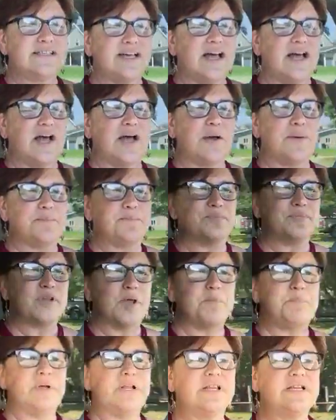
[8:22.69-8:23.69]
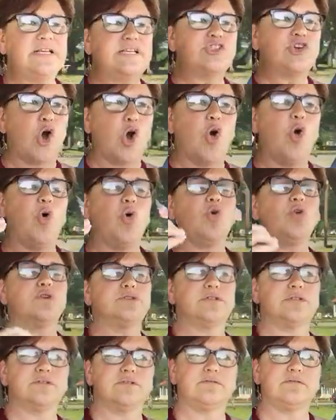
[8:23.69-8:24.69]
ability to
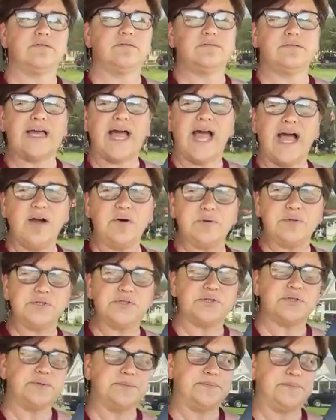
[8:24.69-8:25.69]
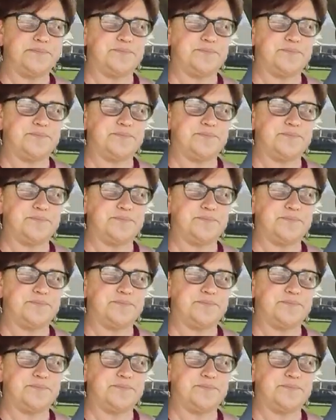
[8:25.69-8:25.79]
hold the house.